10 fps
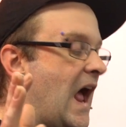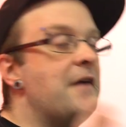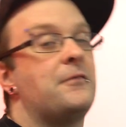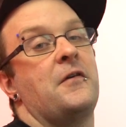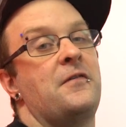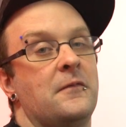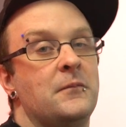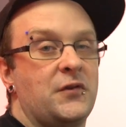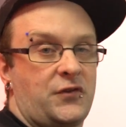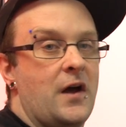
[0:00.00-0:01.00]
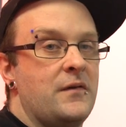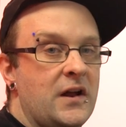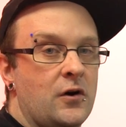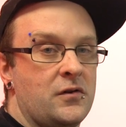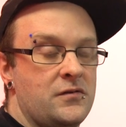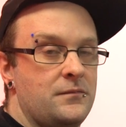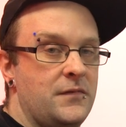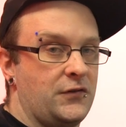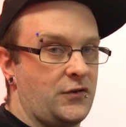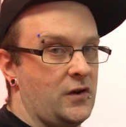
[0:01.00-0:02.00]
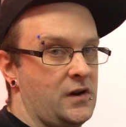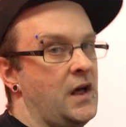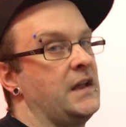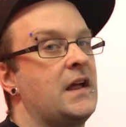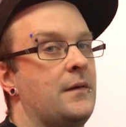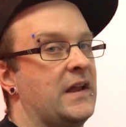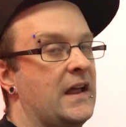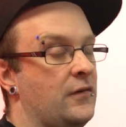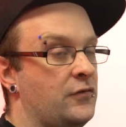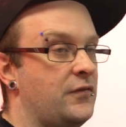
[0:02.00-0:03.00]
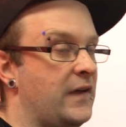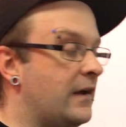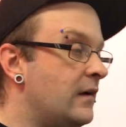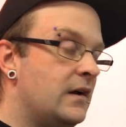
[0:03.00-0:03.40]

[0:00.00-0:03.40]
everything that's going on that's got light coming out of it.